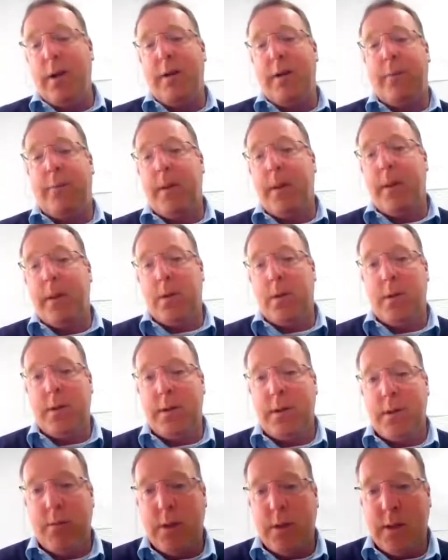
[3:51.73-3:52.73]
We've been
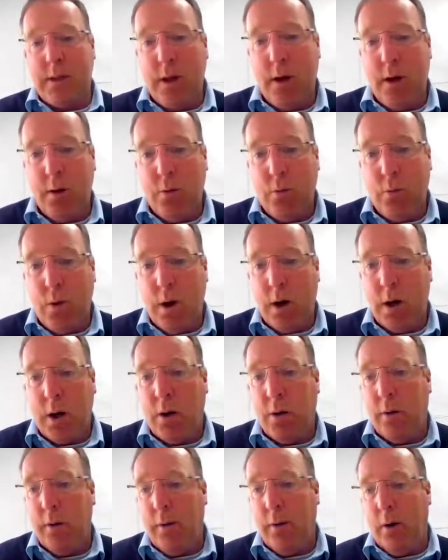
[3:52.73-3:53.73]
doing some internal
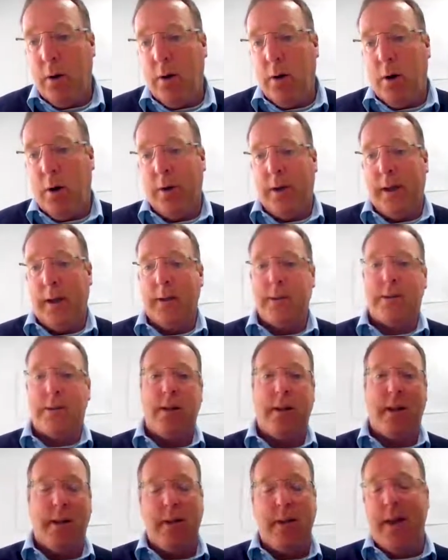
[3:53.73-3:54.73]
work on it,
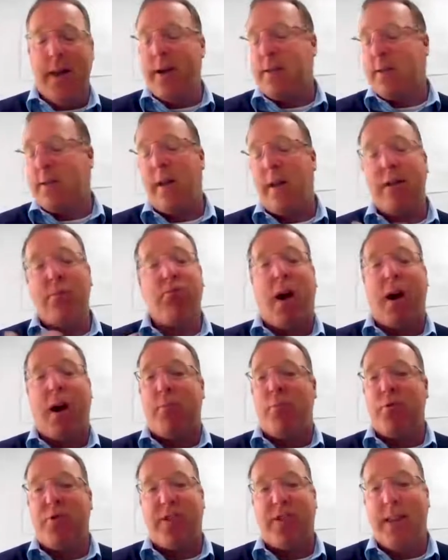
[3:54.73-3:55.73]
and they
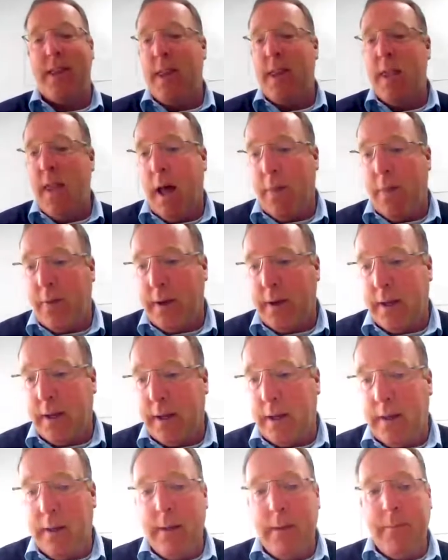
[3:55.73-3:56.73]
represent
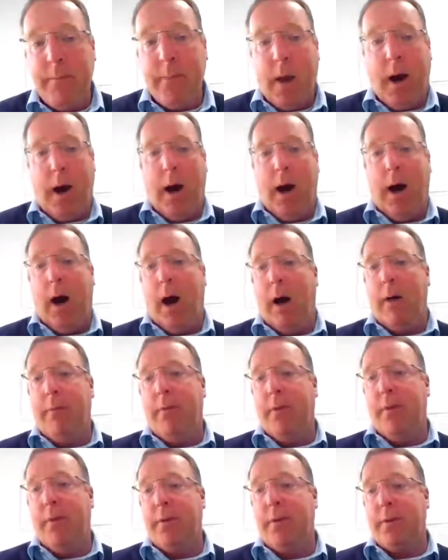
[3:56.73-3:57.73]
nothing
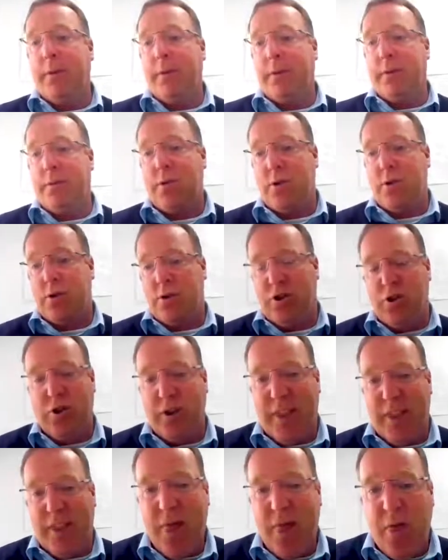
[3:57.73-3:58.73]
other than
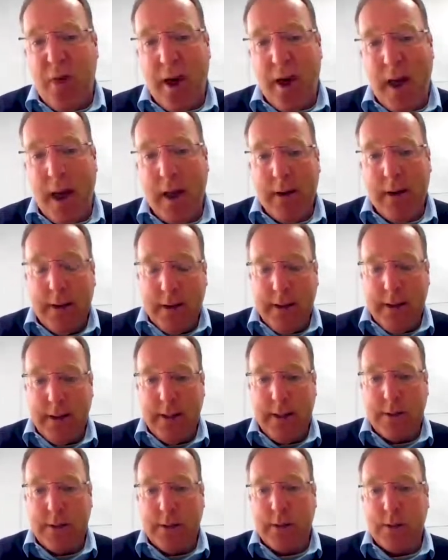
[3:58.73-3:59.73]
they're there
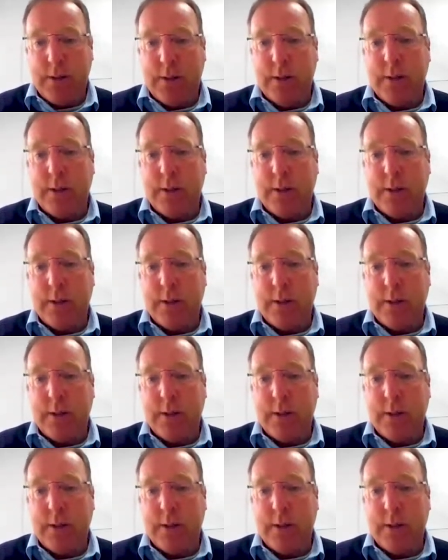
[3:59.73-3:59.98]
in this